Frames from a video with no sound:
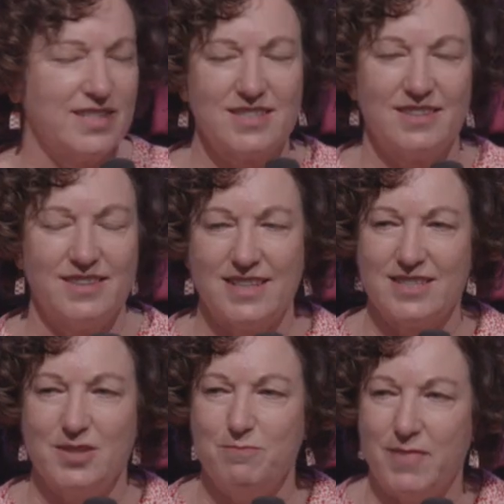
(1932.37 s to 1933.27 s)

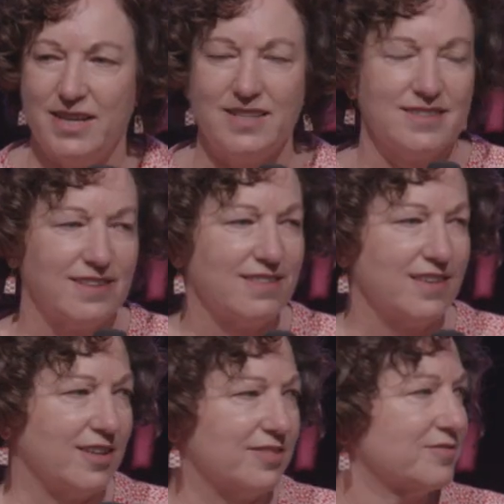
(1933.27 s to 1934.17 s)
That's an amazing
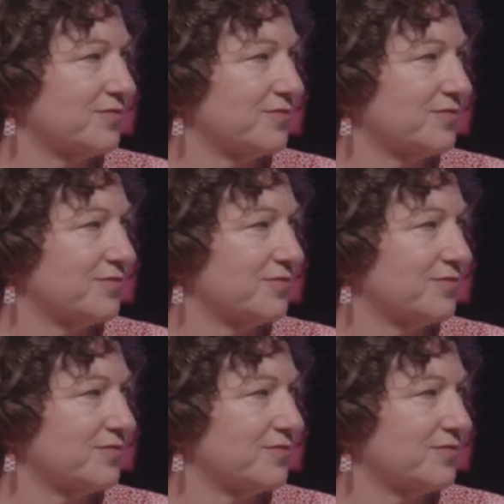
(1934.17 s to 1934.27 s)
thing.